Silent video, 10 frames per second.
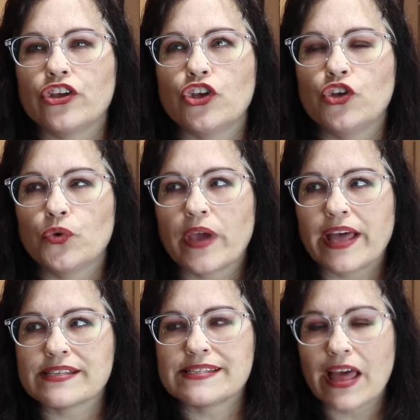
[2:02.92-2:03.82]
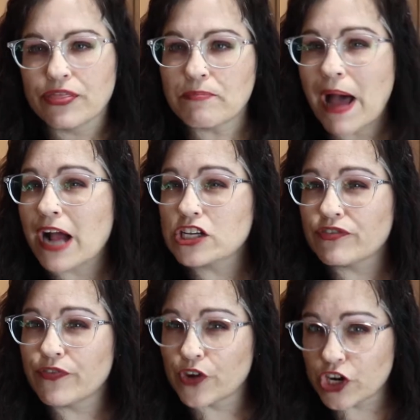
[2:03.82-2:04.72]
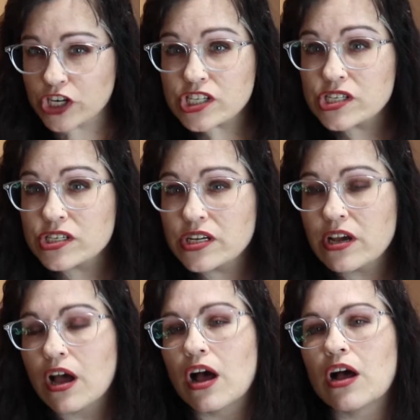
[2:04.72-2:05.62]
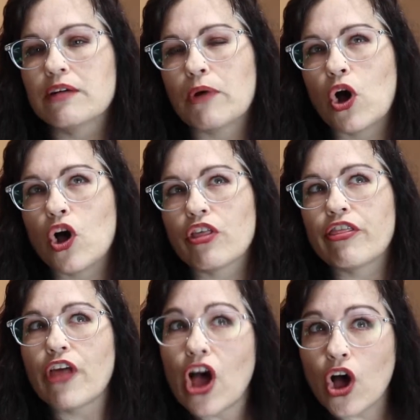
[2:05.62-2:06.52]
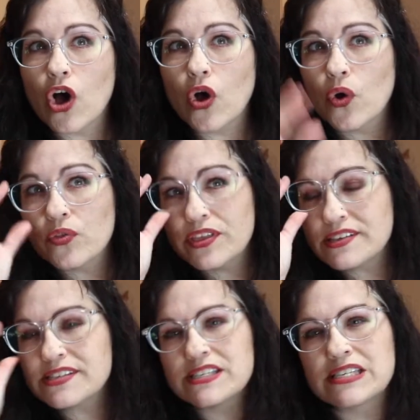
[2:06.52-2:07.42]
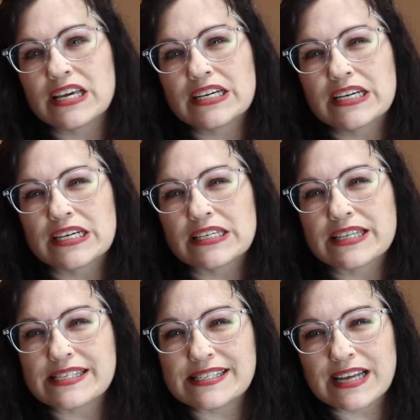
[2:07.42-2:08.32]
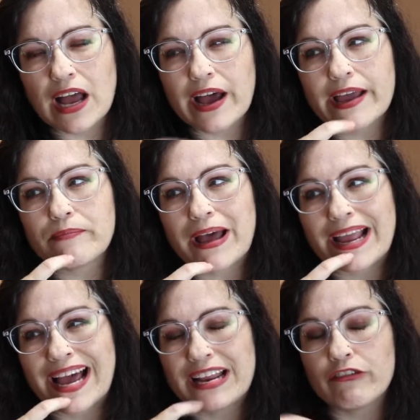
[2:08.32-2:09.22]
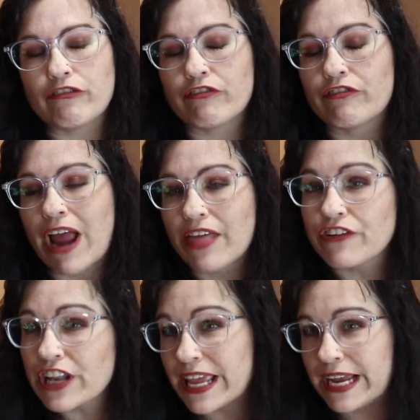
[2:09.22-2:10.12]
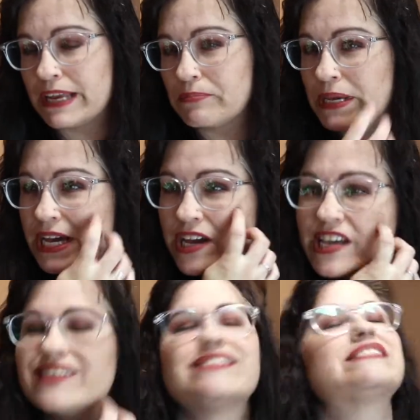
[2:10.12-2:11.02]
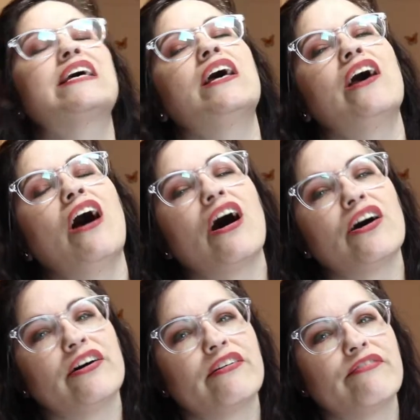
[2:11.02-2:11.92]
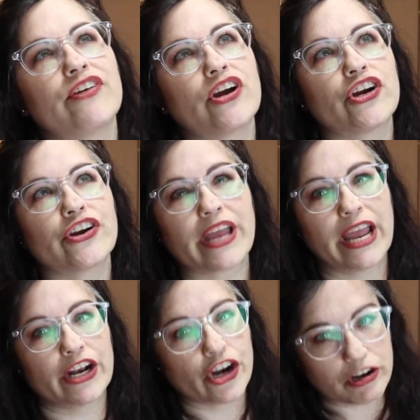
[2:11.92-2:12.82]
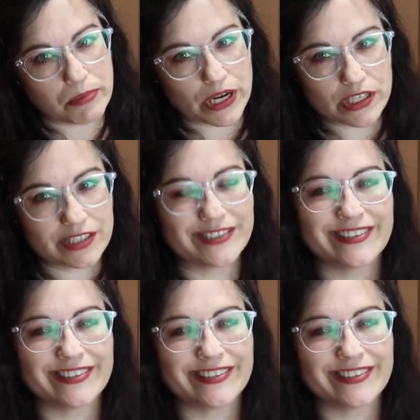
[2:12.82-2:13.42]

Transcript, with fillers: you get sent the box first. Um, although this this time I got it rather late because of Hurricane Irma.